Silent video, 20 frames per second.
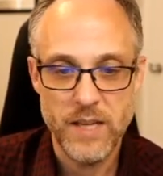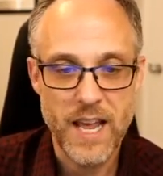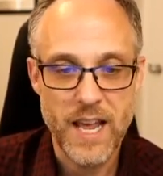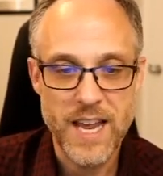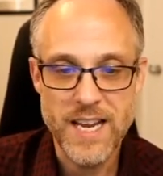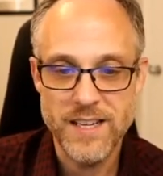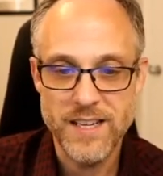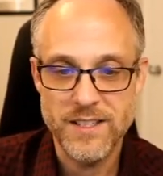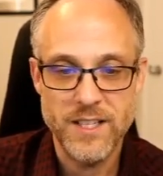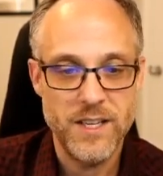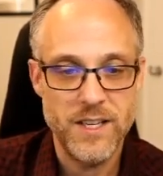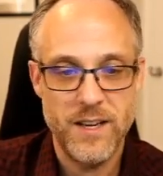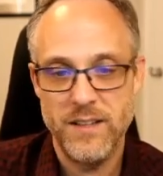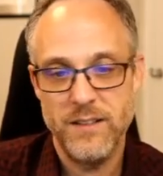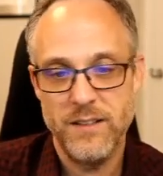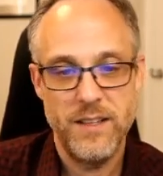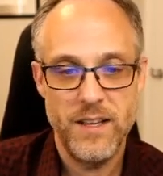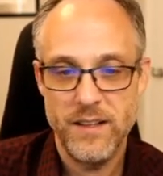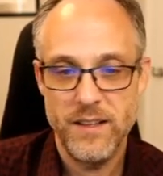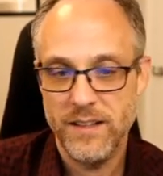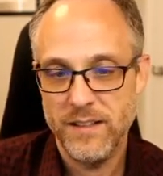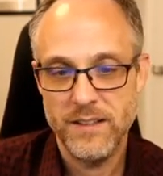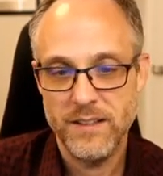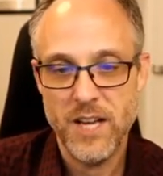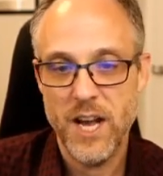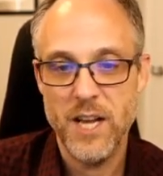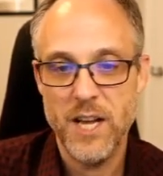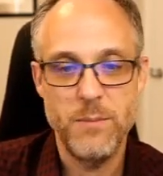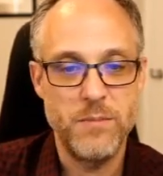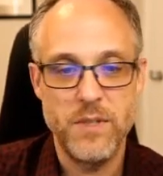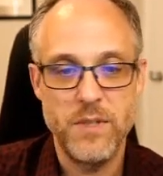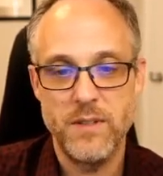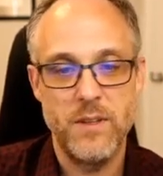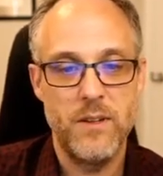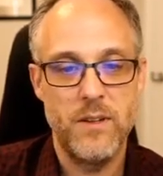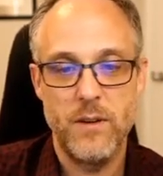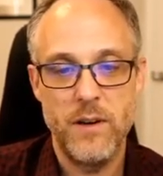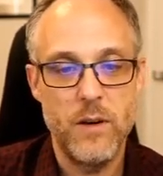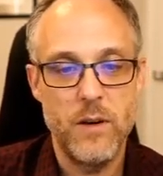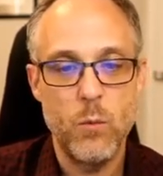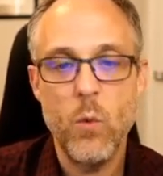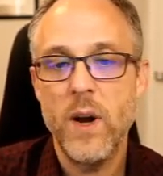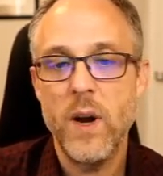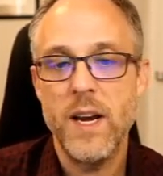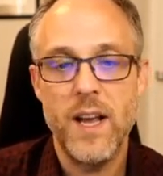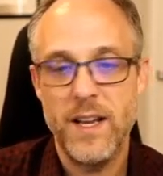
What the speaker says: 8 times one.